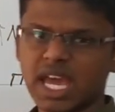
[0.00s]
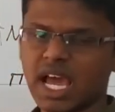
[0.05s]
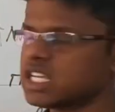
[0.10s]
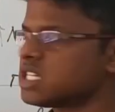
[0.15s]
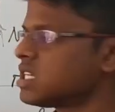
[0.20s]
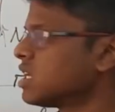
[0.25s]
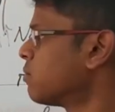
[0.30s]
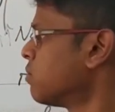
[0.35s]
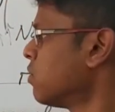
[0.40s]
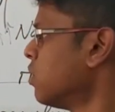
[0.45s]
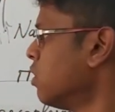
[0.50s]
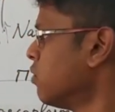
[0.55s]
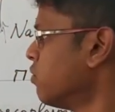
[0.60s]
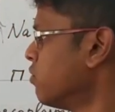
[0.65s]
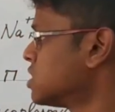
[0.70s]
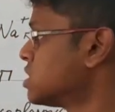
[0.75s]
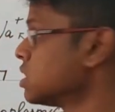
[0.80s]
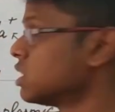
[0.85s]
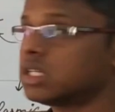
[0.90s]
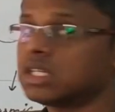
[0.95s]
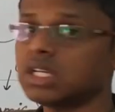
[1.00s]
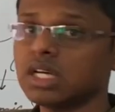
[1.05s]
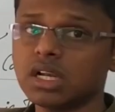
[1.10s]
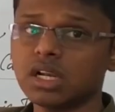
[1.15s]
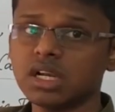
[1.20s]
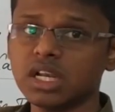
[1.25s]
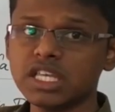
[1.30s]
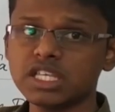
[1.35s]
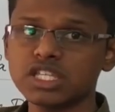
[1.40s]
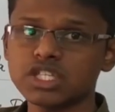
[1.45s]
calcium, which in
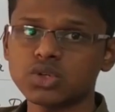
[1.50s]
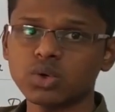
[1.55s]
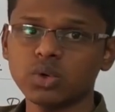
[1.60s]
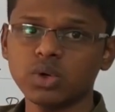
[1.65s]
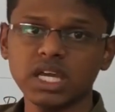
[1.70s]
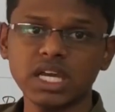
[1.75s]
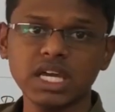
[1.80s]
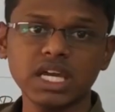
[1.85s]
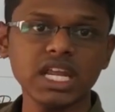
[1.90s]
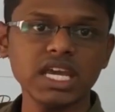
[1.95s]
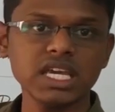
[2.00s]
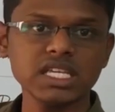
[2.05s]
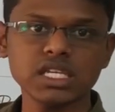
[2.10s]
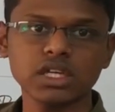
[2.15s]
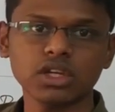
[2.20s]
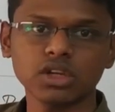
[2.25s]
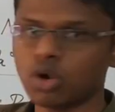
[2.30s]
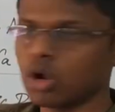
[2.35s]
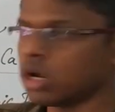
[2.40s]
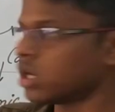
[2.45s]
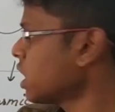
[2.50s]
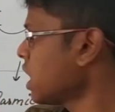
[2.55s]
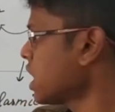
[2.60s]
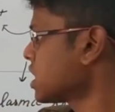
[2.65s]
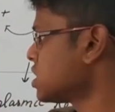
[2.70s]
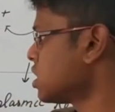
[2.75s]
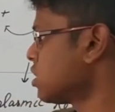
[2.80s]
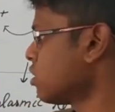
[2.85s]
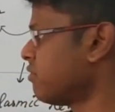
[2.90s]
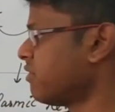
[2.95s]
turn leads to increase in
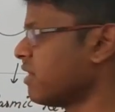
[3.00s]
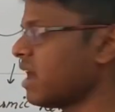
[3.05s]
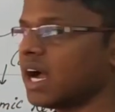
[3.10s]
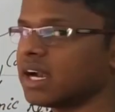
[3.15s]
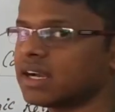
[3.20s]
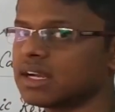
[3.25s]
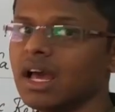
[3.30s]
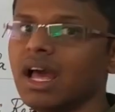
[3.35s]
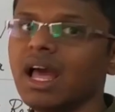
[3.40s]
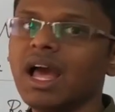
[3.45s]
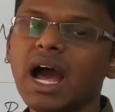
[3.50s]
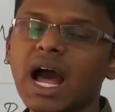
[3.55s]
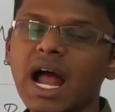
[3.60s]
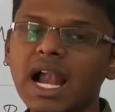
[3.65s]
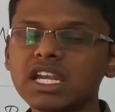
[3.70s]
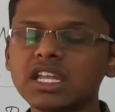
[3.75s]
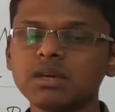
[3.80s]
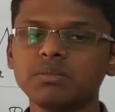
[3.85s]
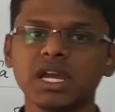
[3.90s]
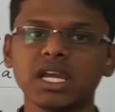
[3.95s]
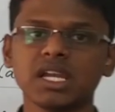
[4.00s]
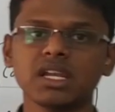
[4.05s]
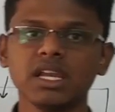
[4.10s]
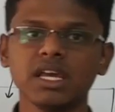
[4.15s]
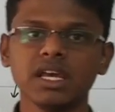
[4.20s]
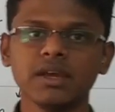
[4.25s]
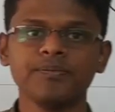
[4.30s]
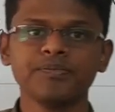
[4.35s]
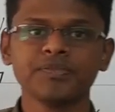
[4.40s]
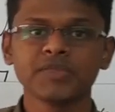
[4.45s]
contraction of heart,
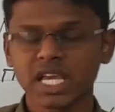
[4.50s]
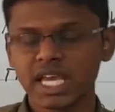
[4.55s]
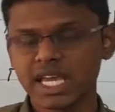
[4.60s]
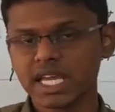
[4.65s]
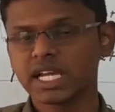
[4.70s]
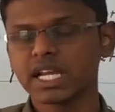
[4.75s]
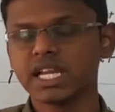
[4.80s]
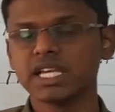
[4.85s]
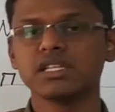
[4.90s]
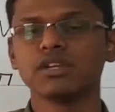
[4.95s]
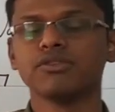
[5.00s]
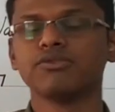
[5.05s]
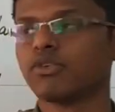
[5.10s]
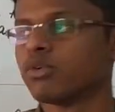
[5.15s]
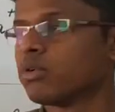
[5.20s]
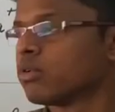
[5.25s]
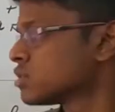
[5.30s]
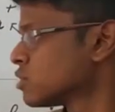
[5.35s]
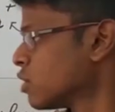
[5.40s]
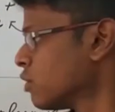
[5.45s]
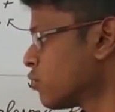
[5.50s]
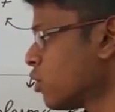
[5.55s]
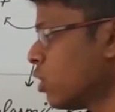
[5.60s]
ultimately increase in force of